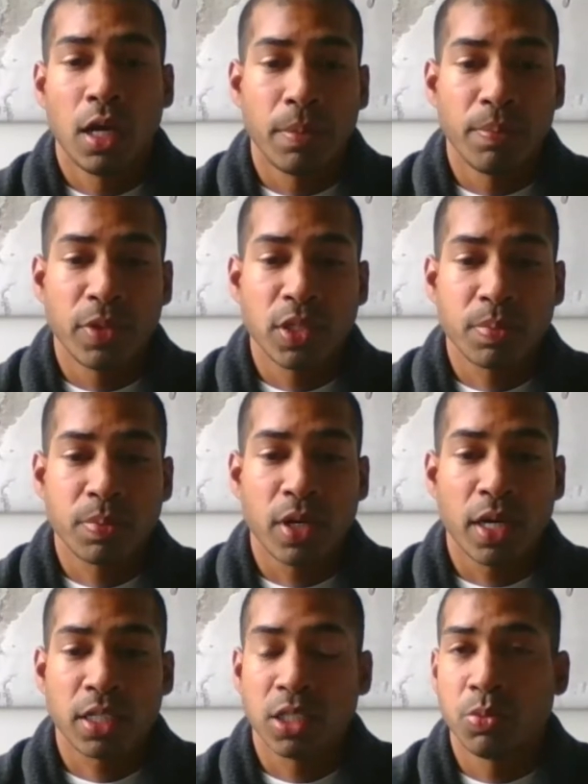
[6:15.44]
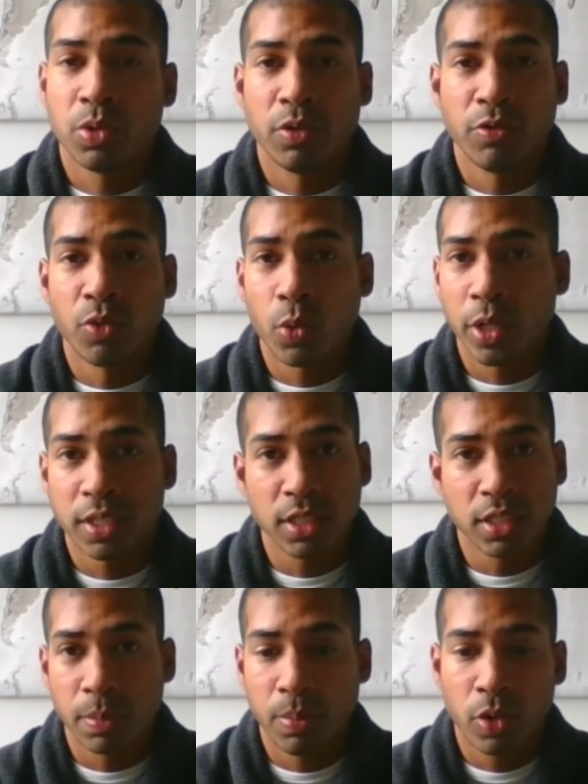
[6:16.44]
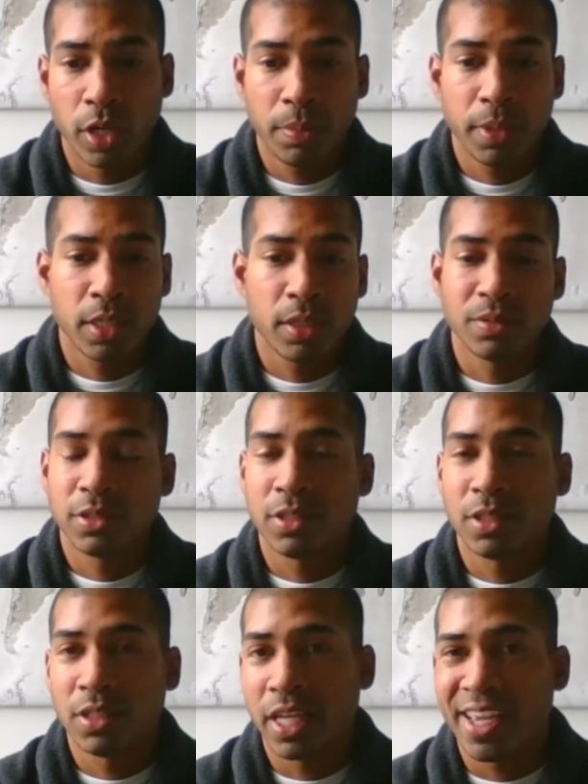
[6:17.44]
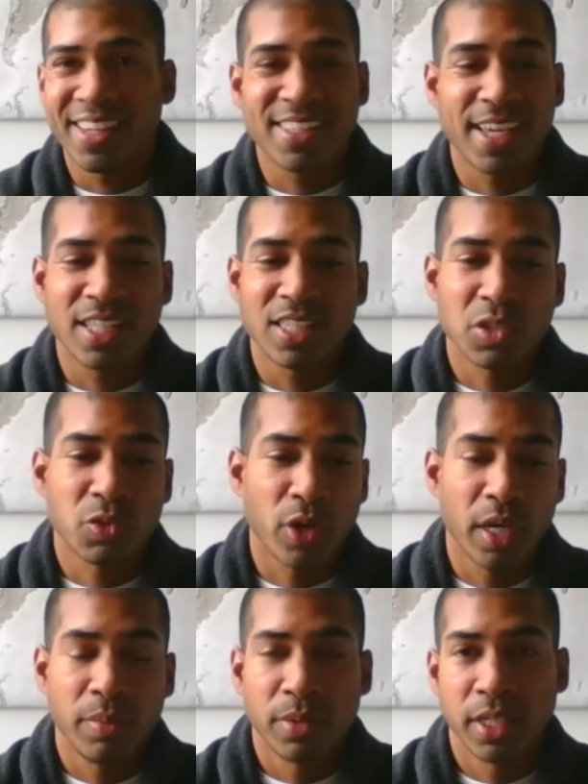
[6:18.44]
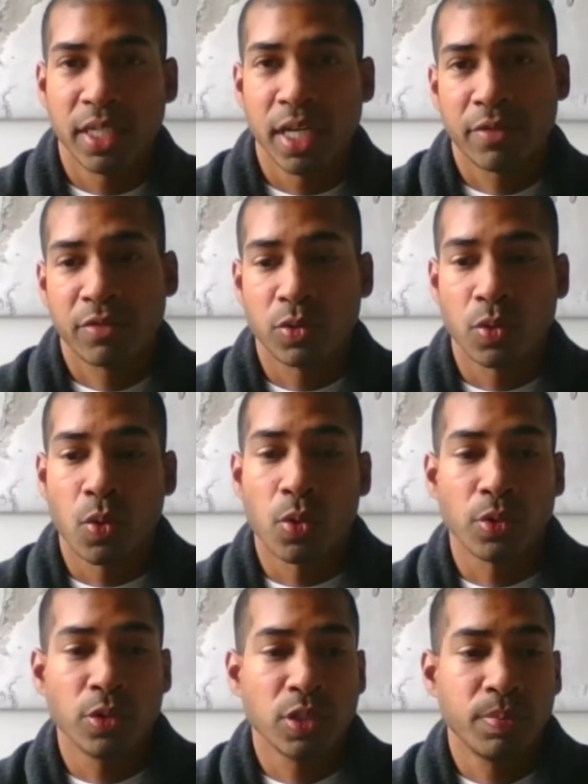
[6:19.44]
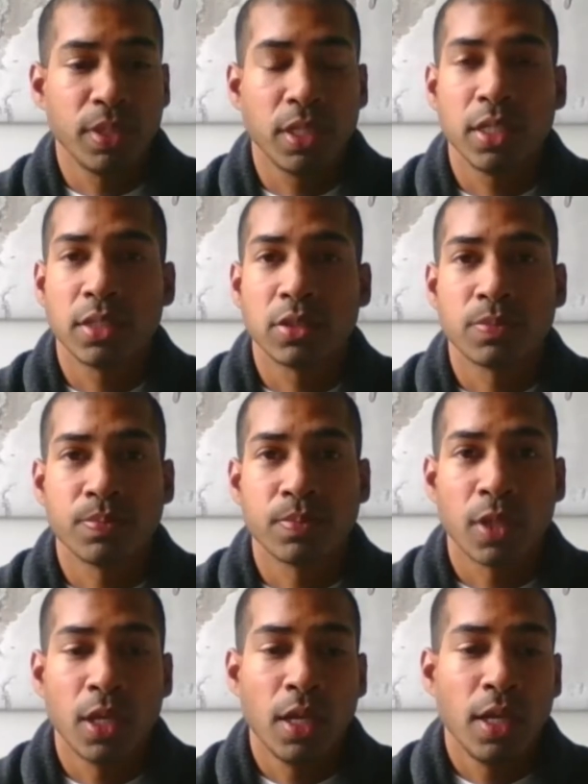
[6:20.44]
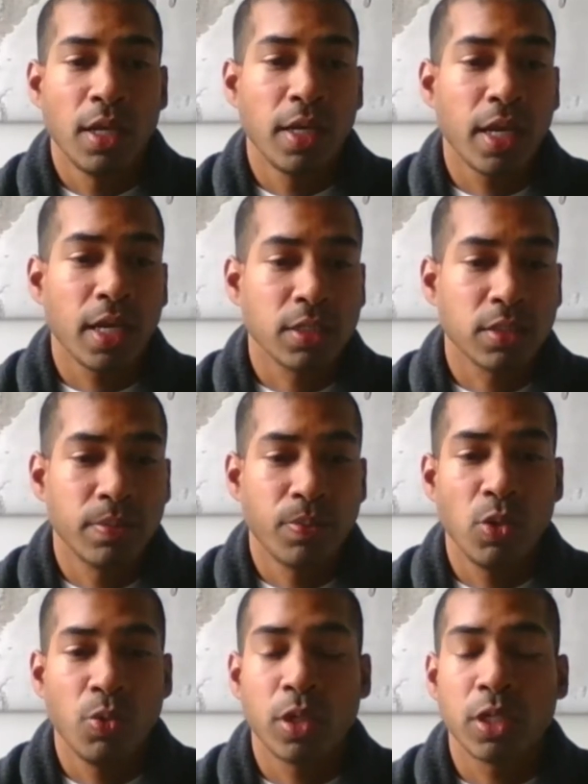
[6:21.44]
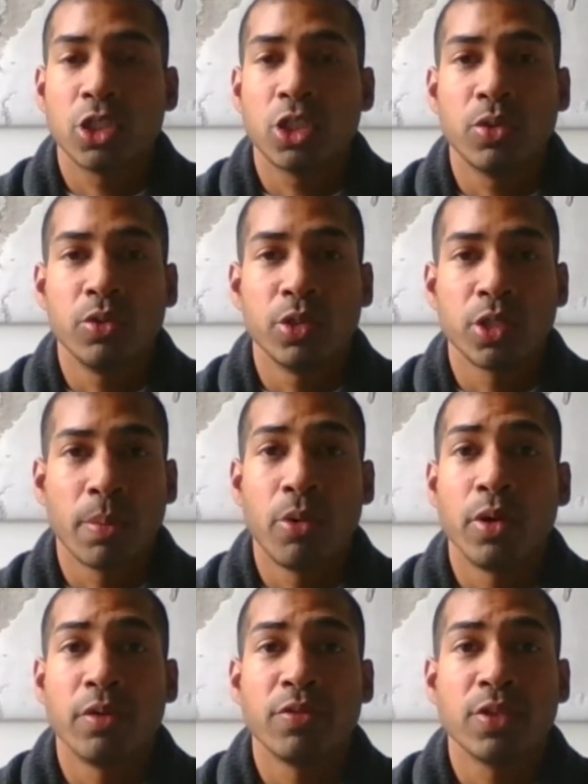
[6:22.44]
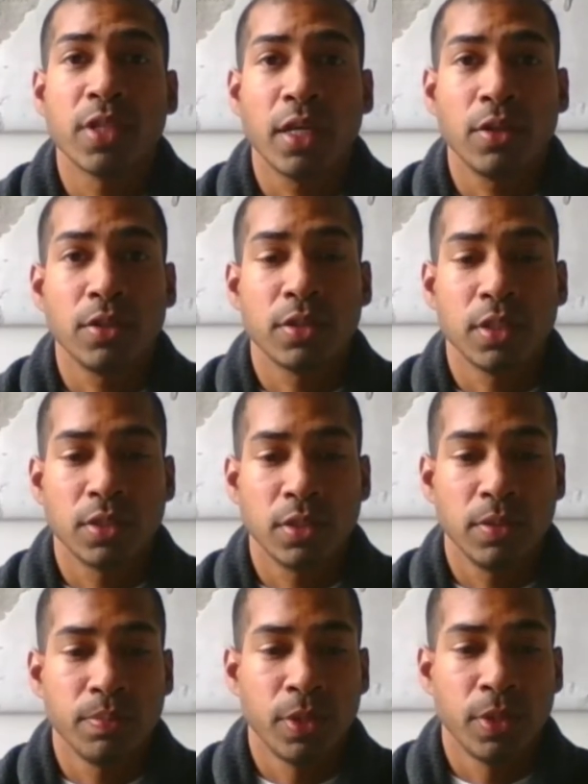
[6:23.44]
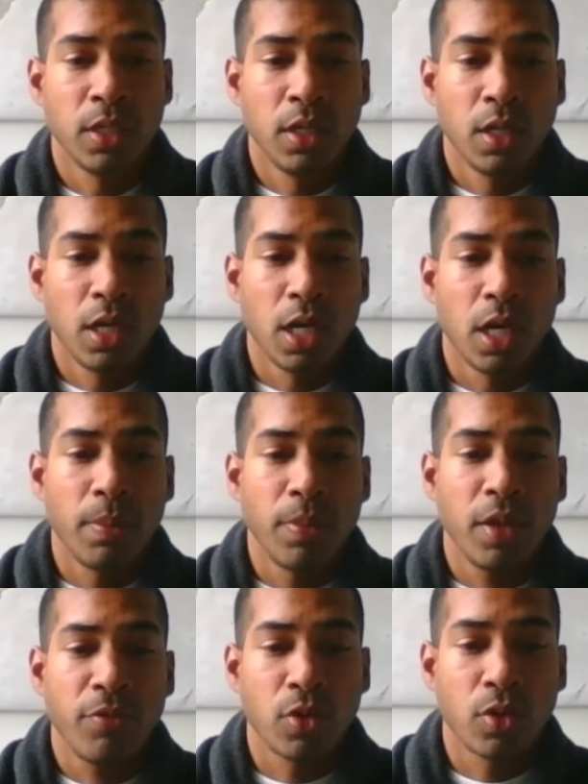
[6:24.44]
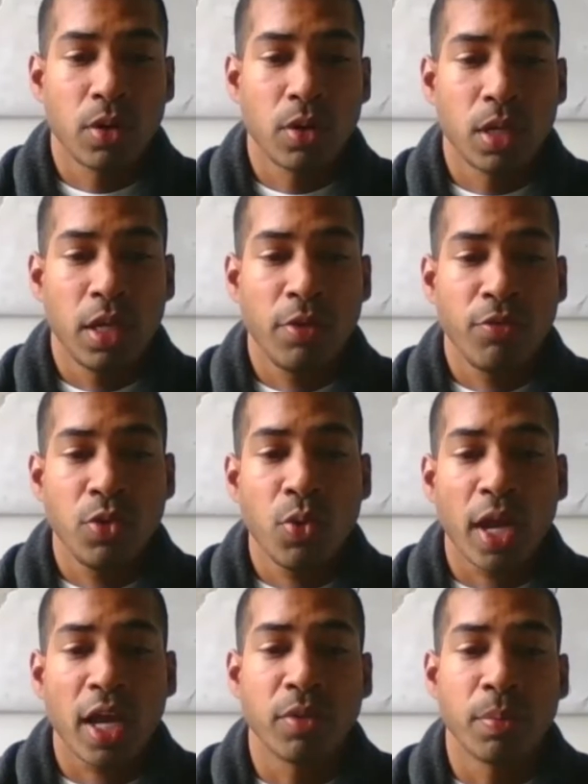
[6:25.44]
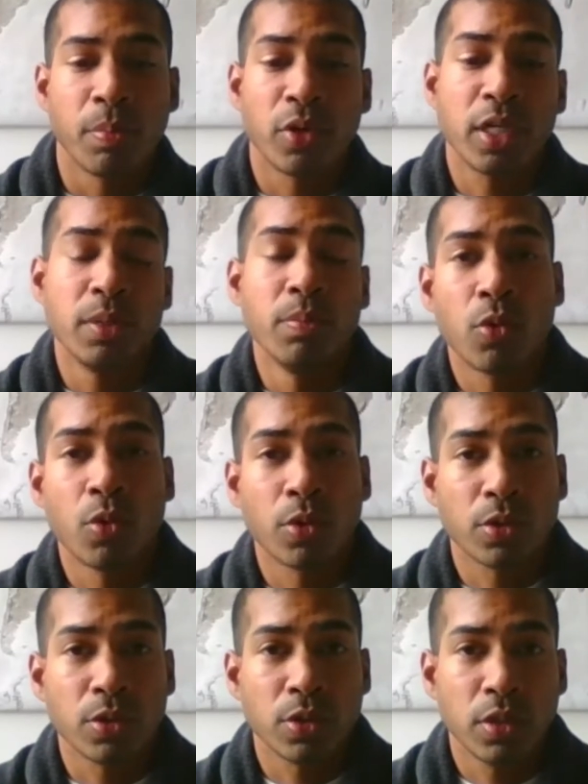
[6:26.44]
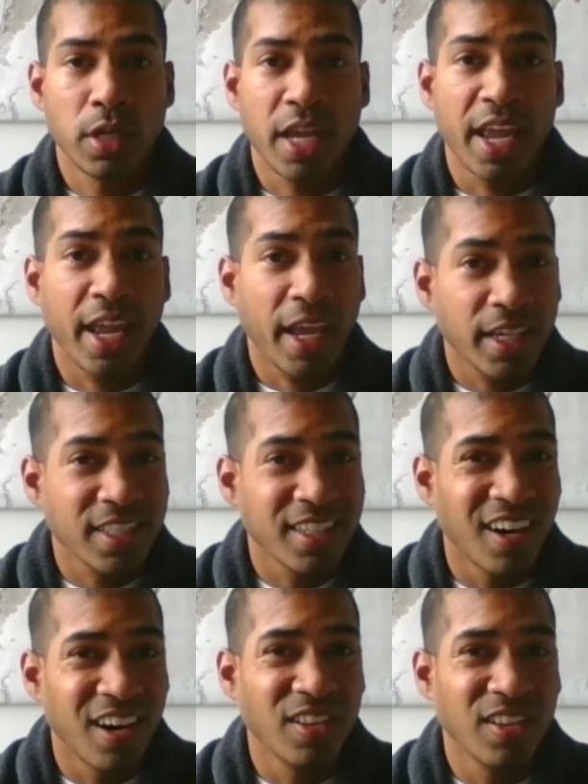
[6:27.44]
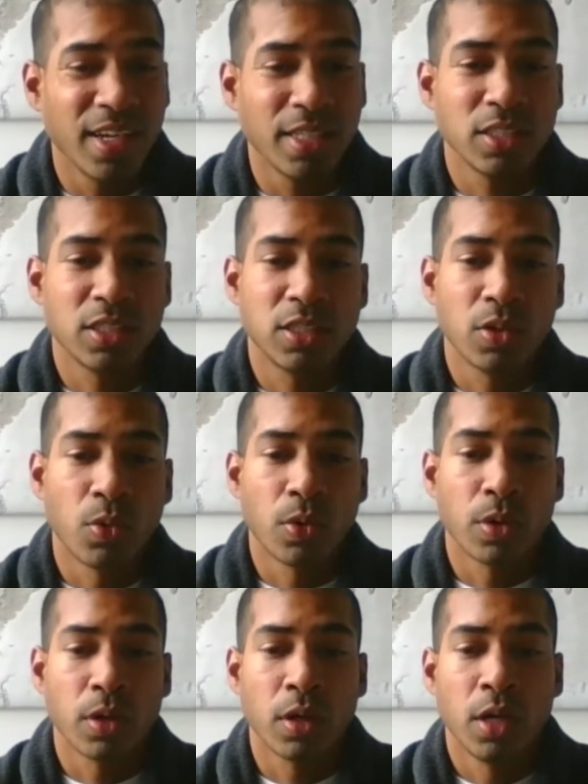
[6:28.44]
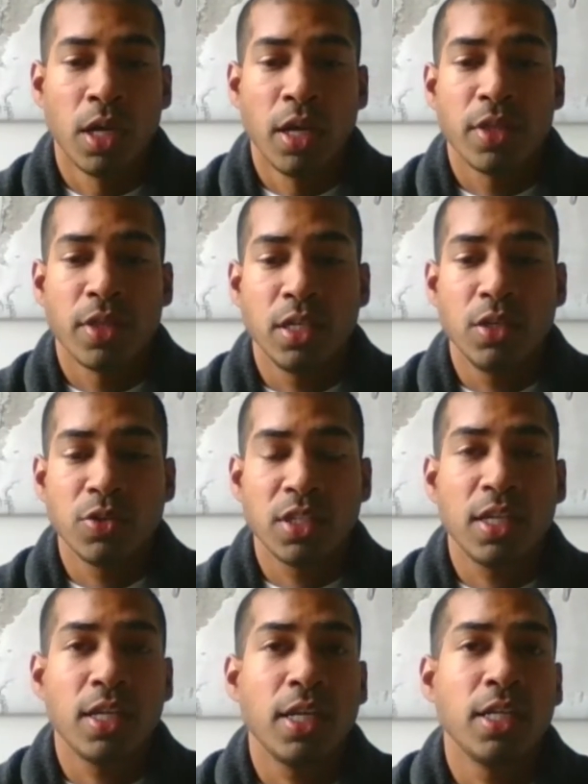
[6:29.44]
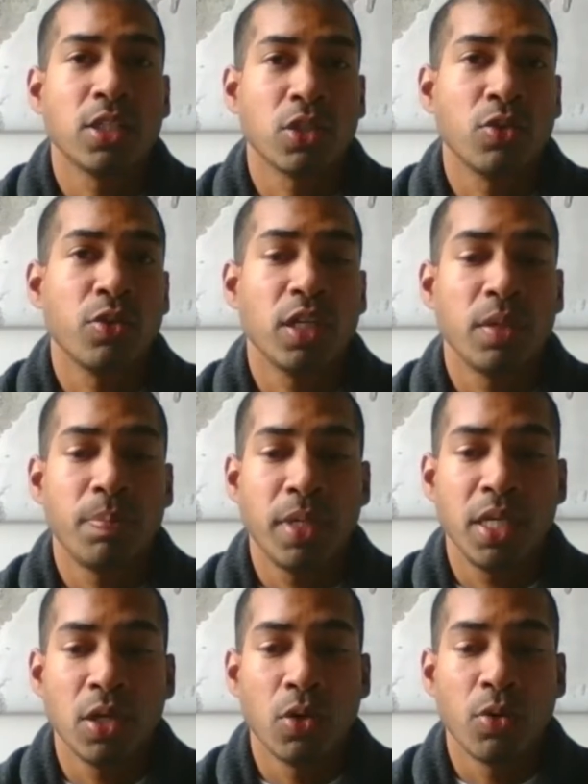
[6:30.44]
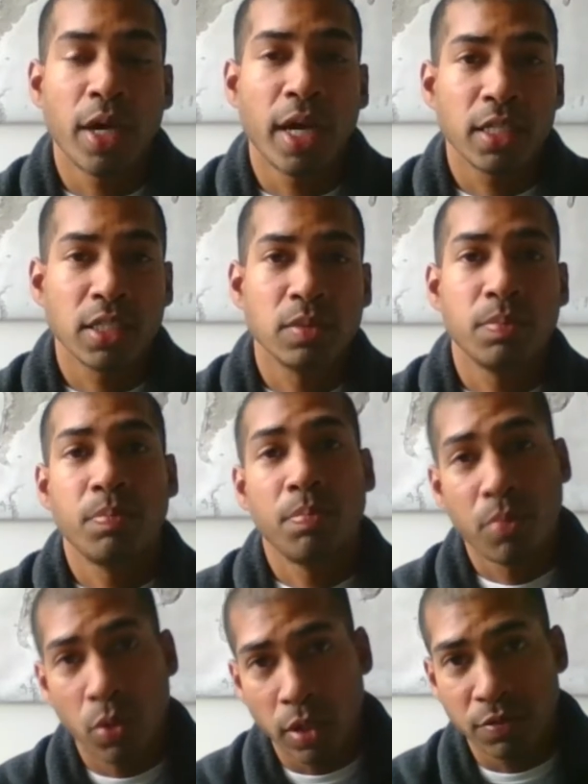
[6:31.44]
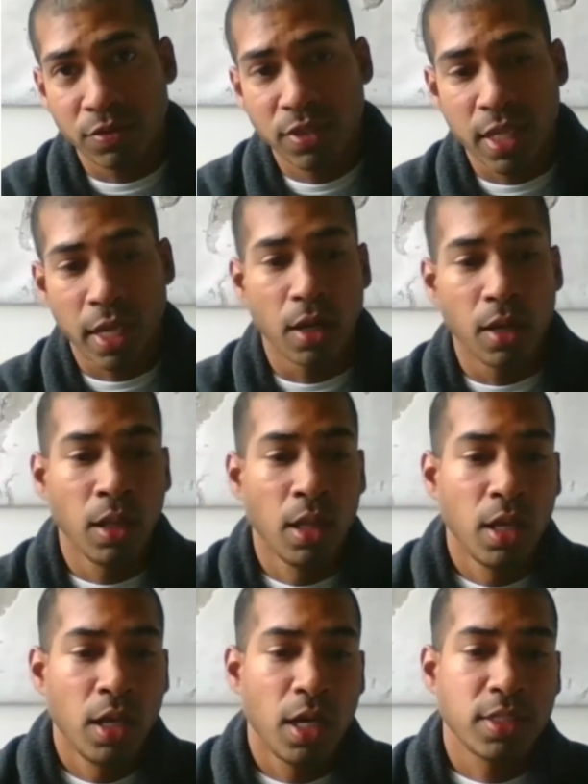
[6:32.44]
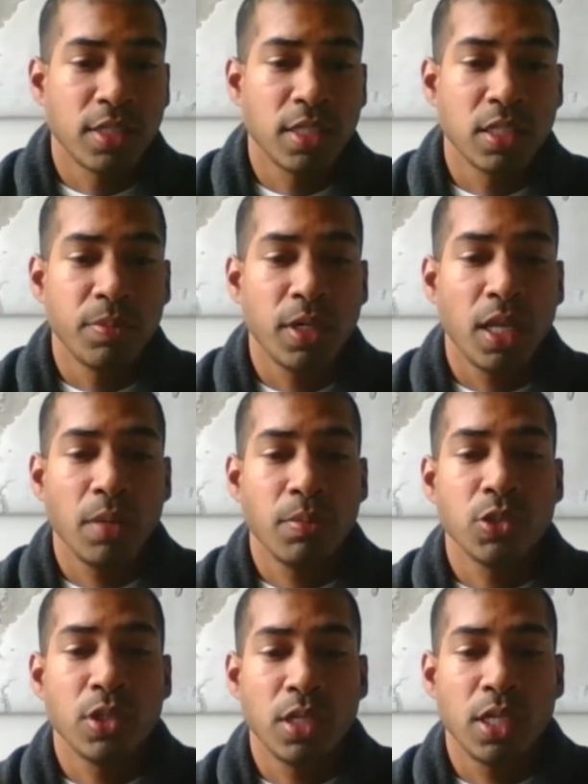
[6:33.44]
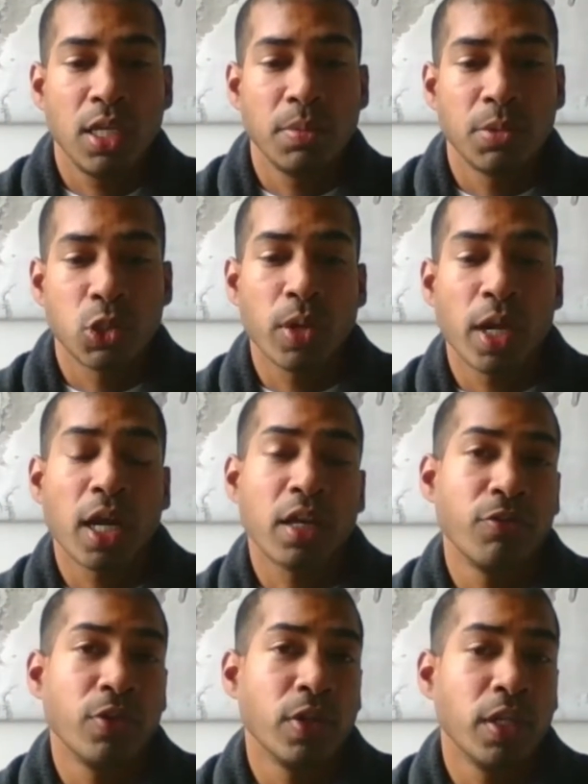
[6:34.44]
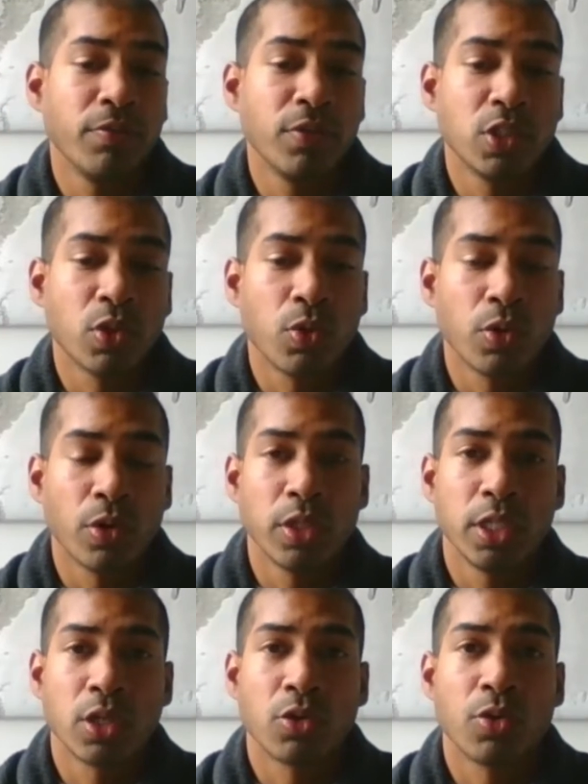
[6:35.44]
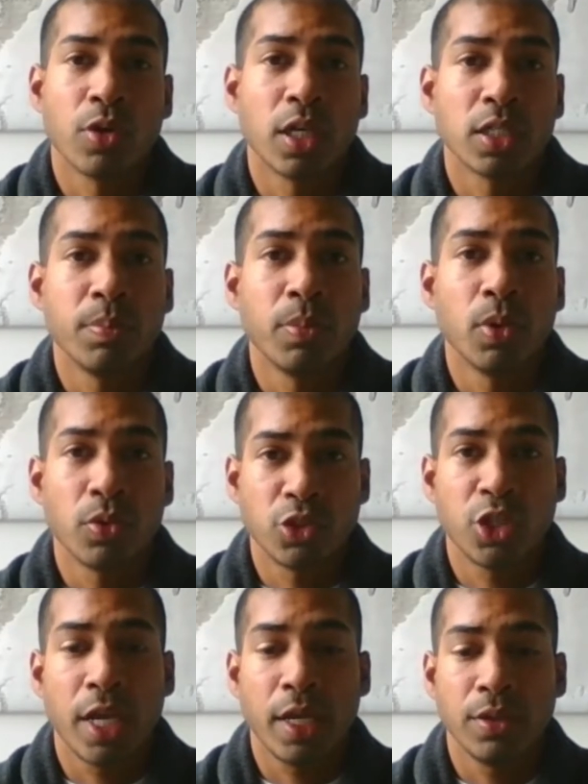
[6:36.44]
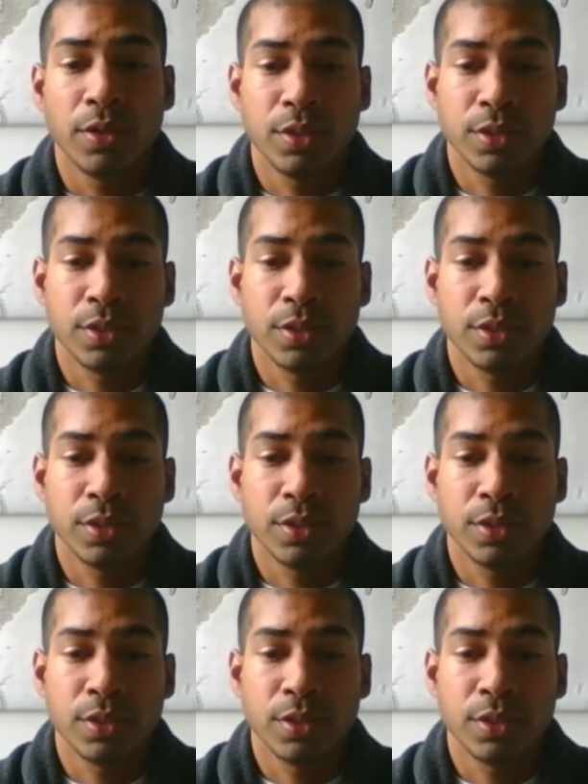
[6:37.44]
This practice will avoid disappointment, delays, and scrambling after an order is placed. Next, you want to choose a point of sale system. If you have a brick and mortar and an online store, then using an integrated POS, point of sale, system enables you to keep track of your inventory across both channels.